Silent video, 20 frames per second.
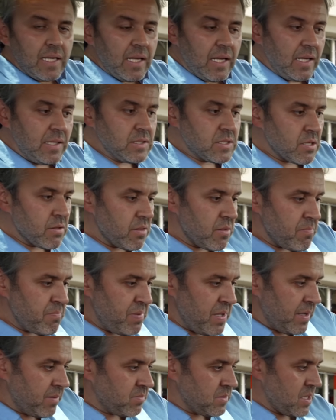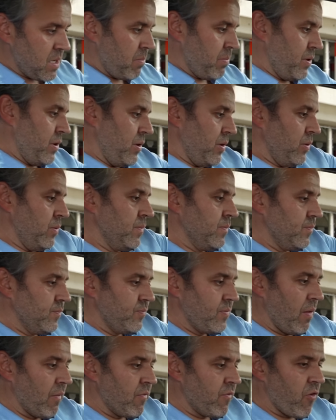Into the BMW.
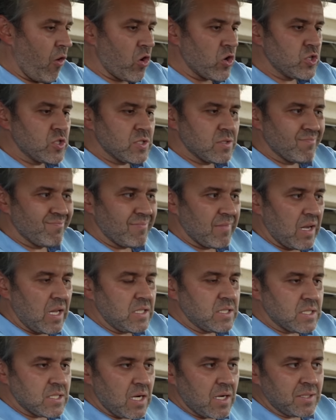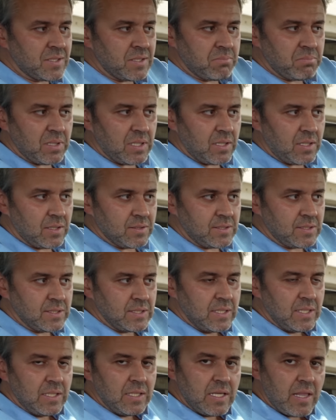First, let's talk about
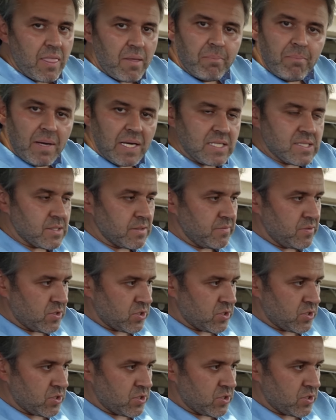the massive